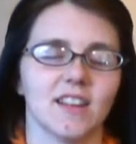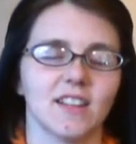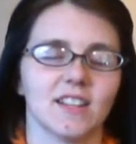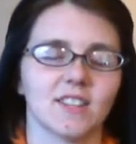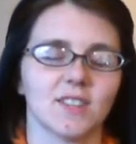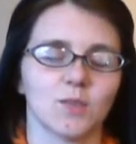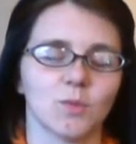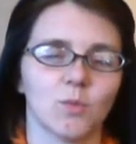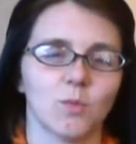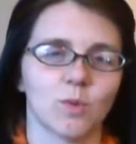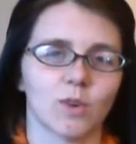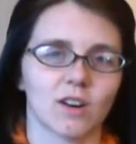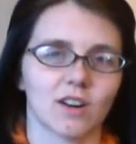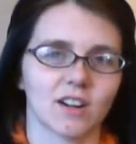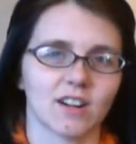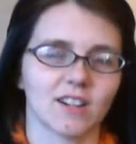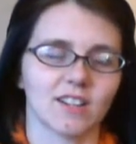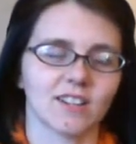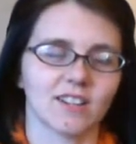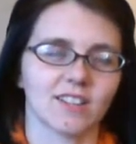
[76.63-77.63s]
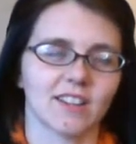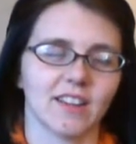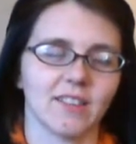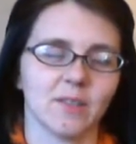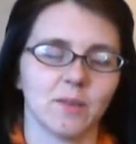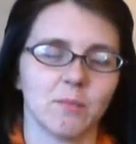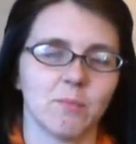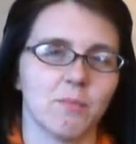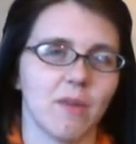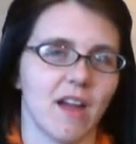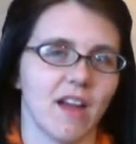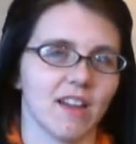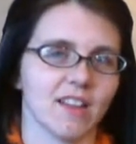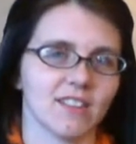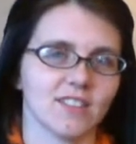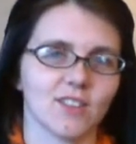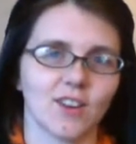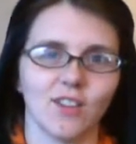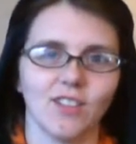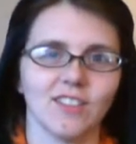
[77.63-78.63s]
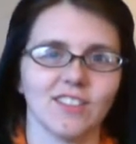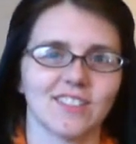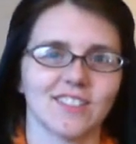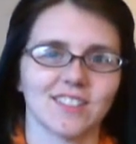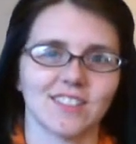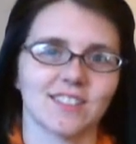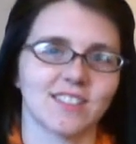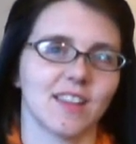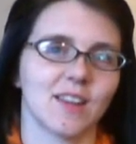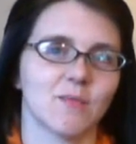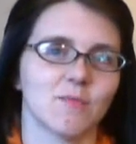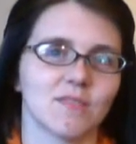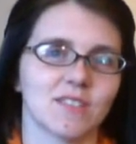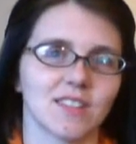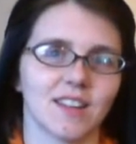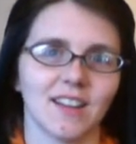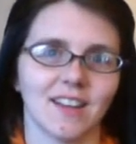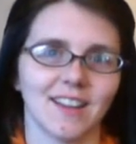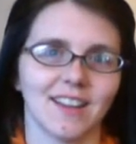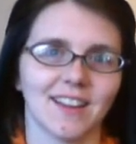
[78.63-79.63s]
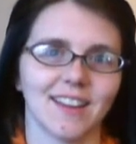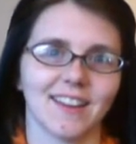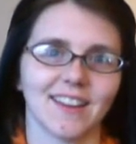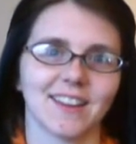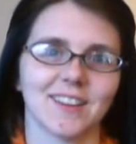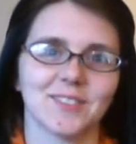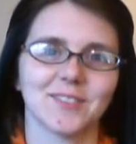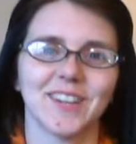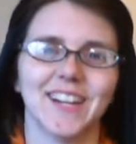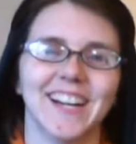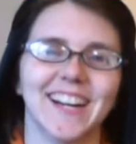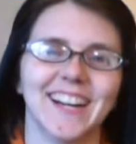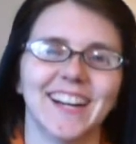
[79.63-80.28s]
it's the worst and the best all at the same time.